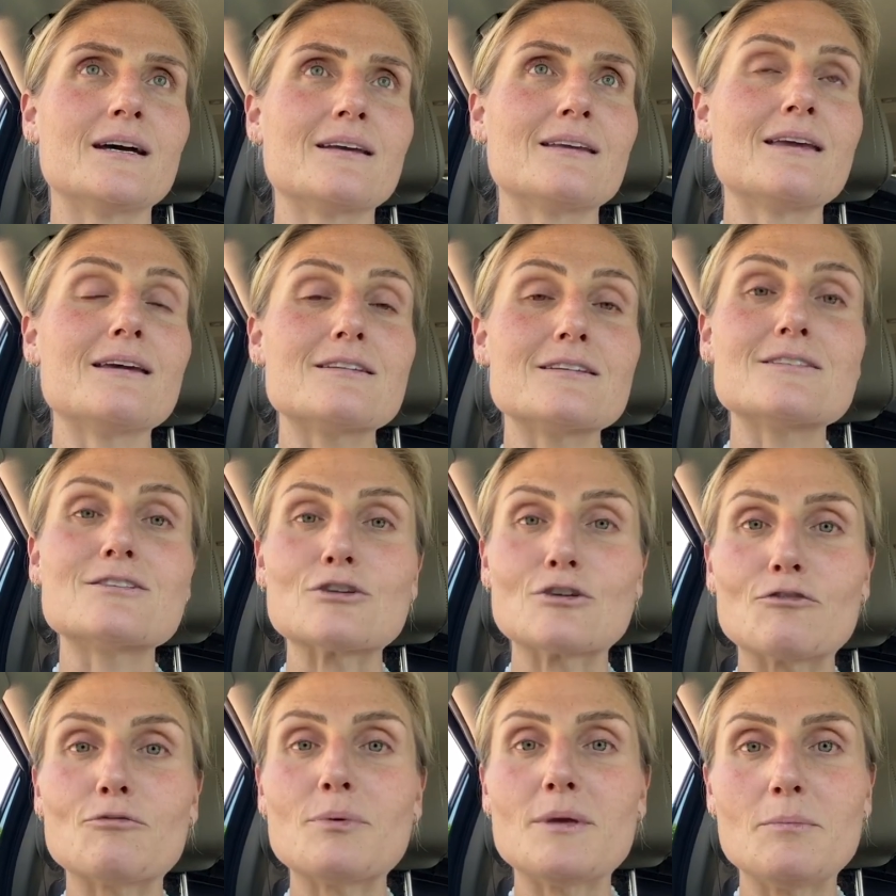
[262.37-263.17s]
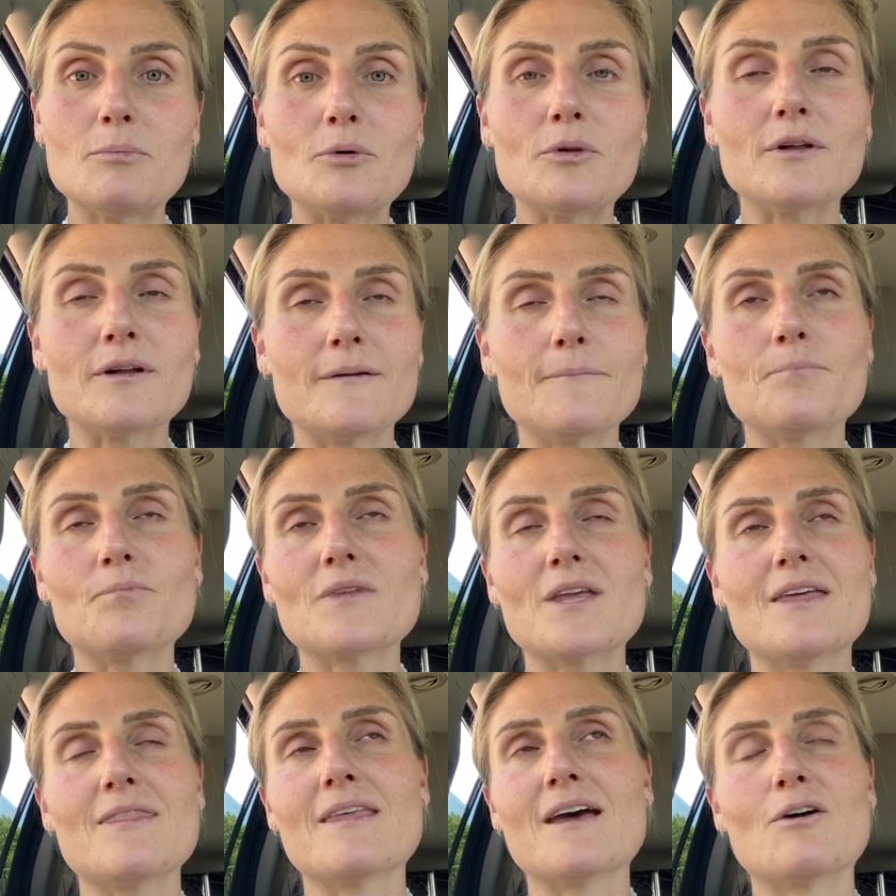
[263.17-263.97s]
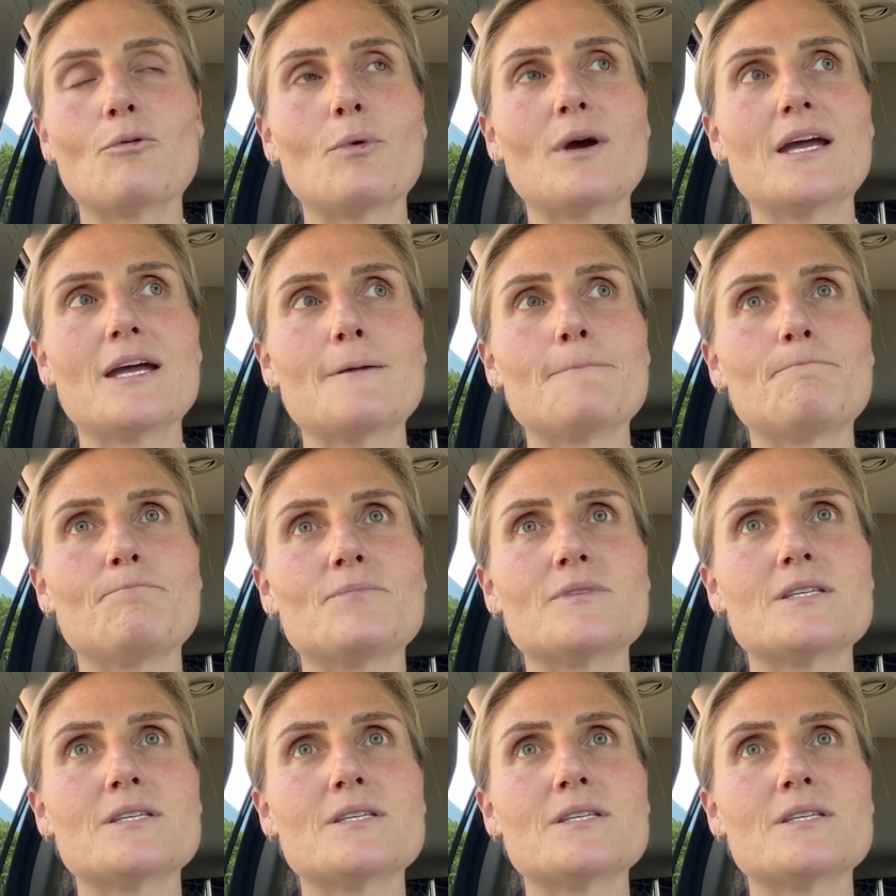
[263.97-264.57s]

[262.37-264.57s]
get to serve people in that way.